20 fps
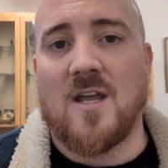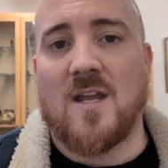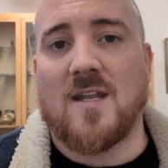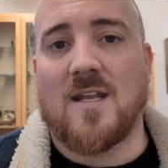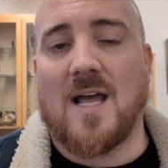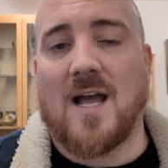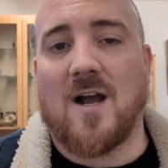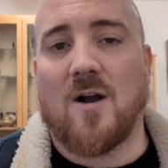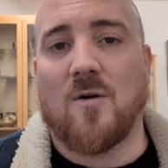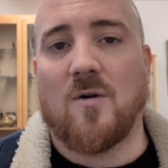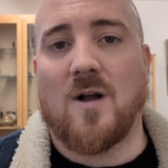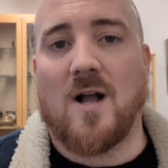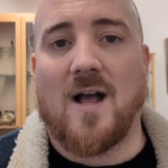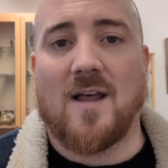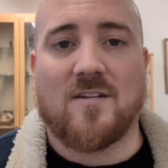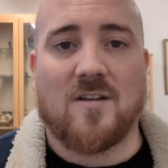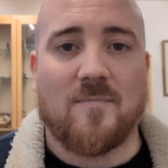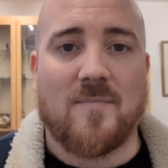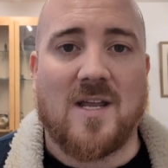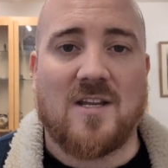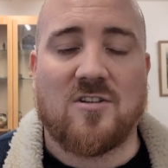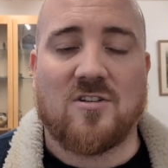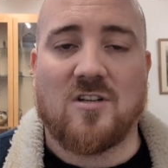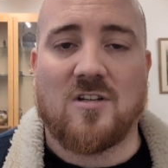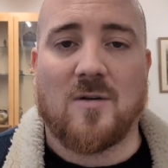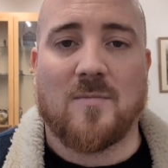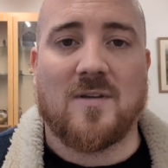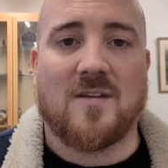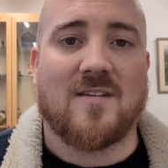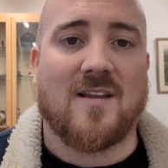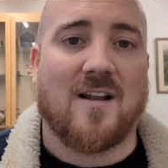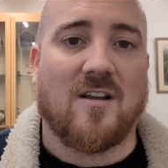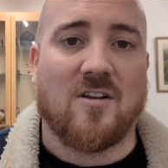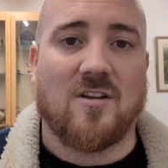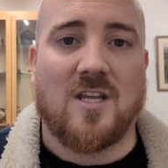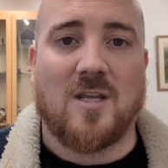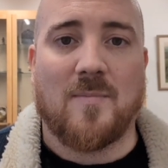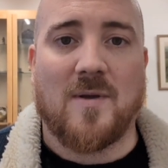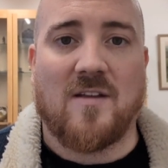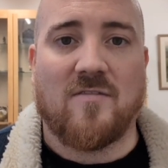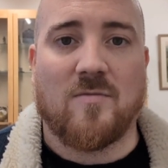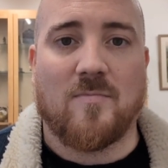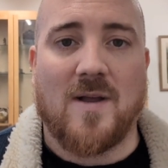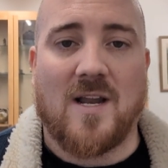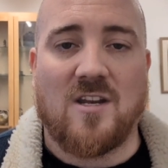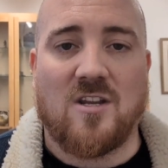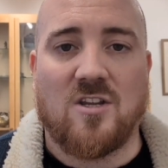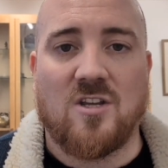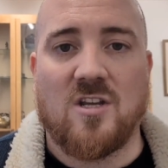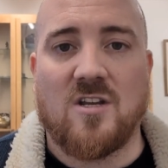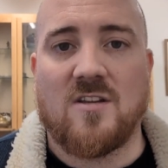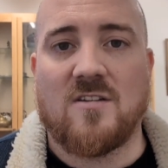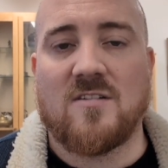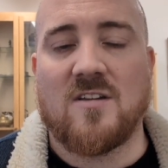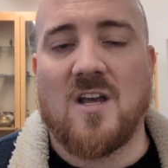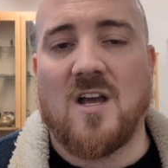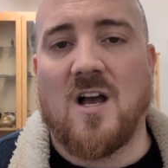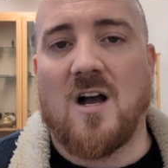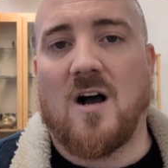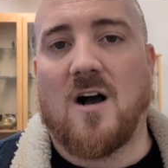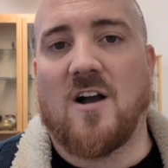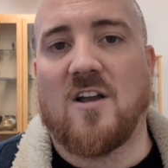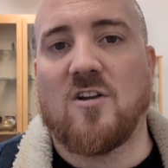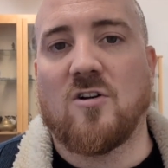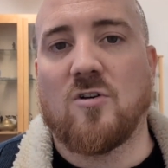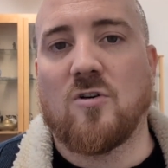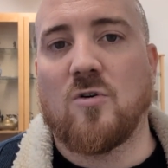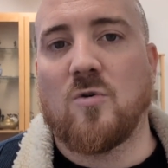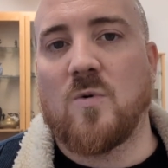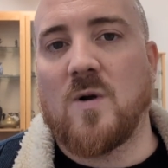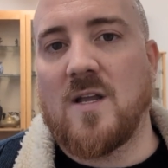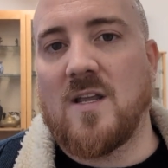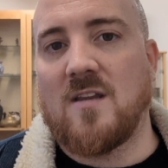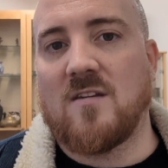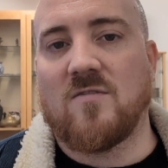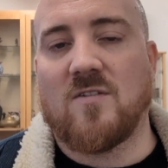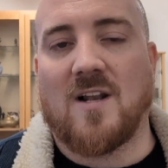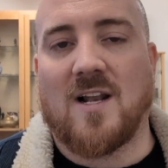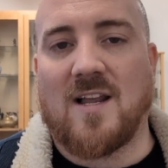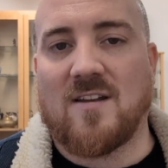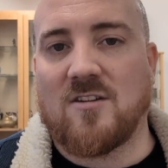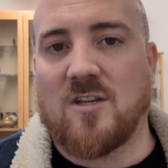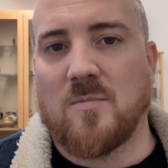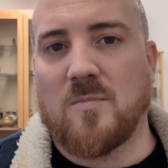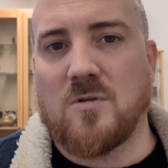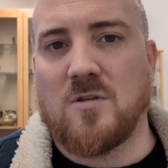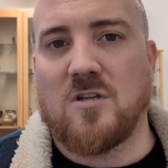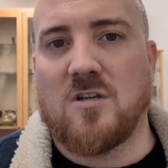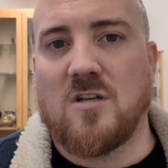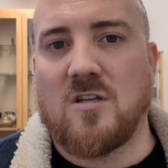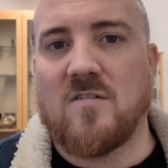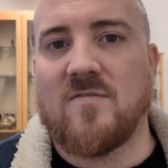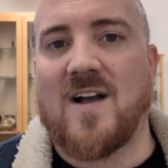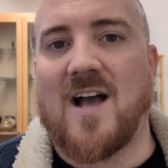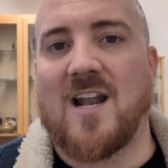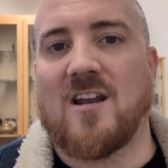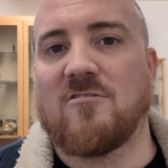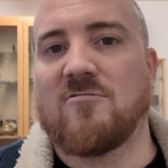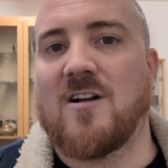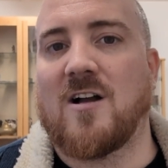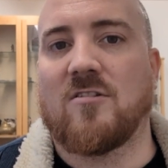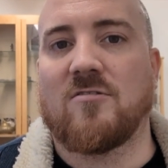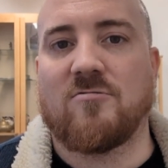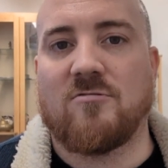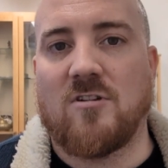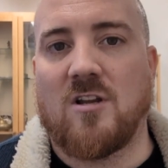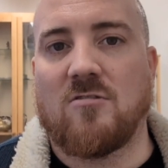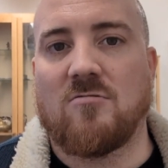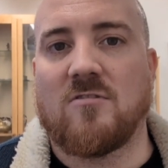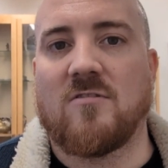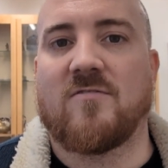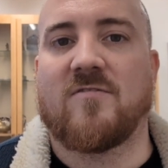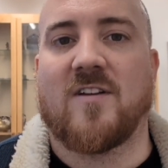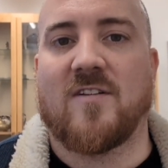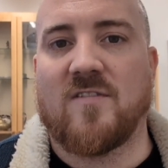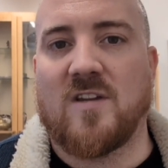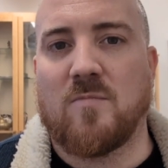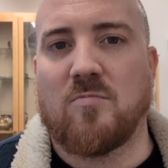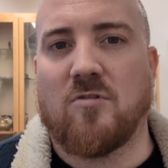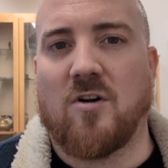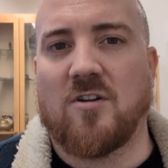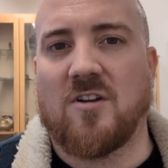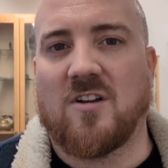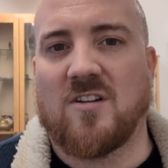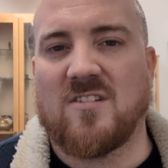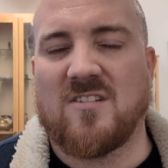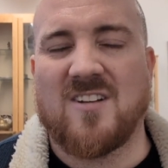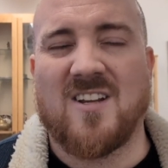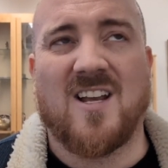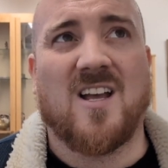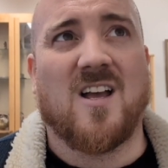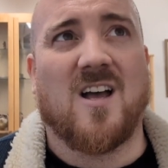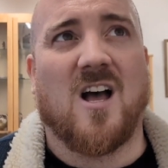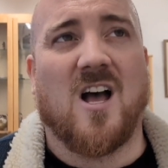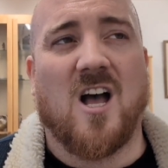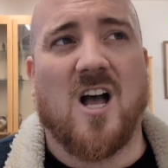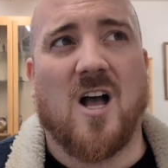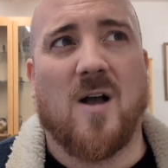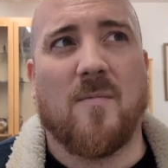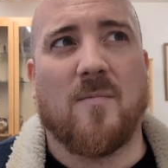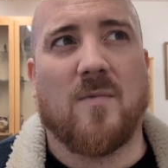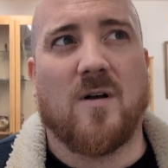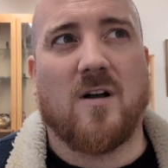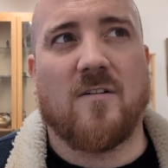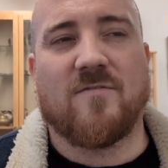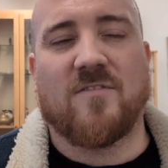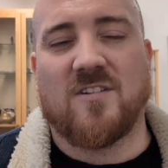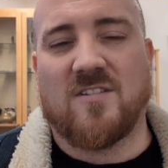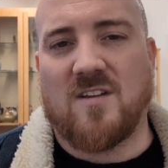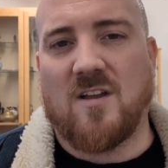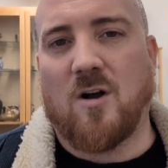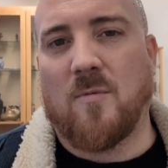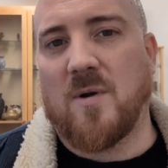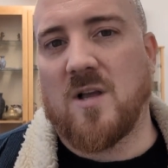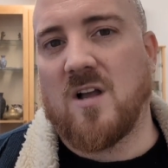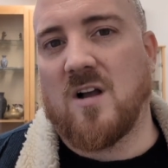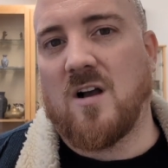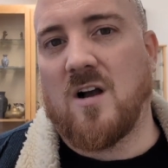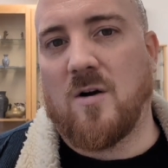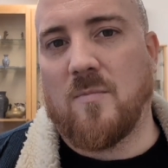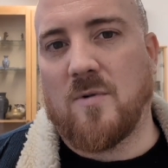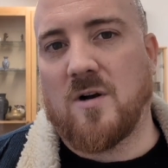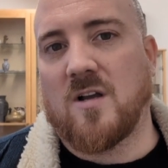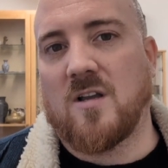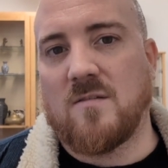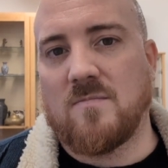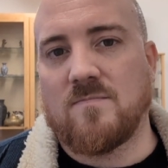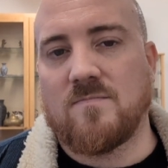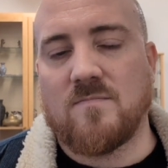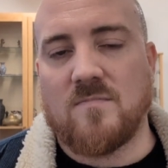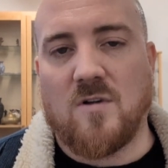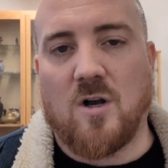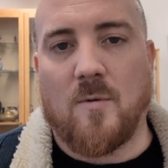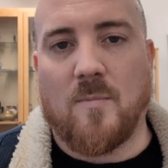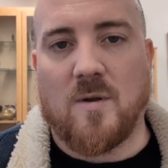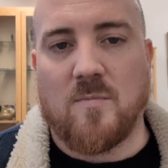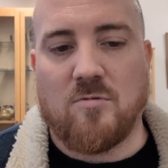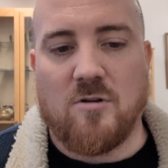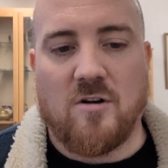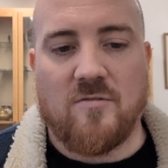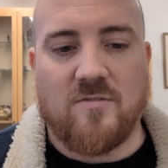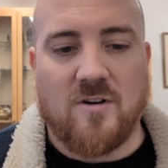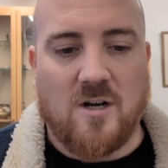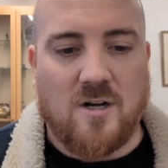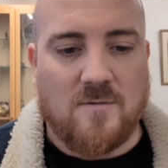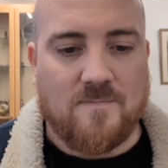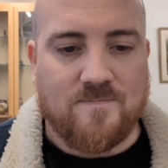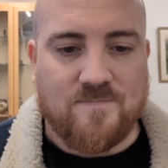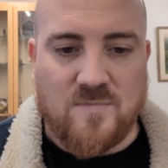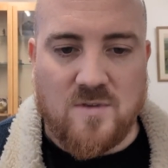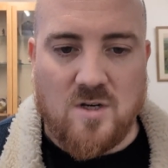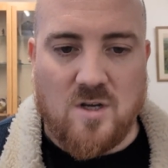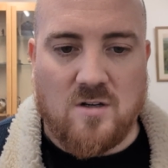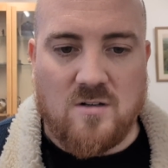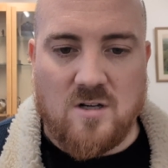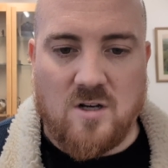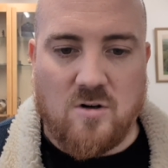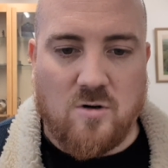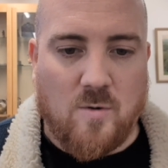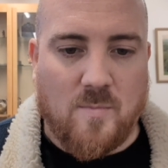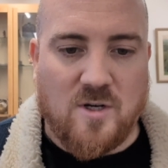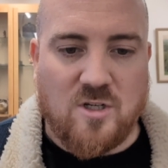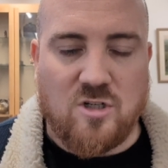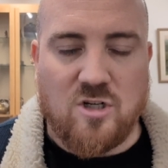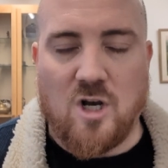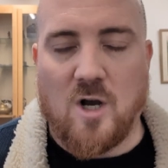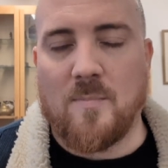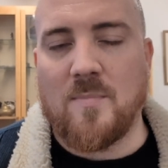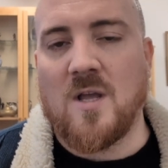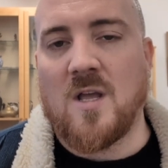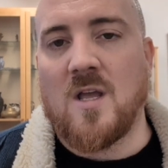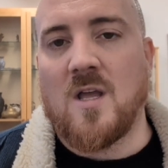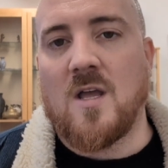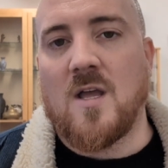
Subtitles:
Now, as I mentioned, I've been selling on eBay for many years. I always, for the last couple of years, have had around 350 products for sale on my profile or my shop.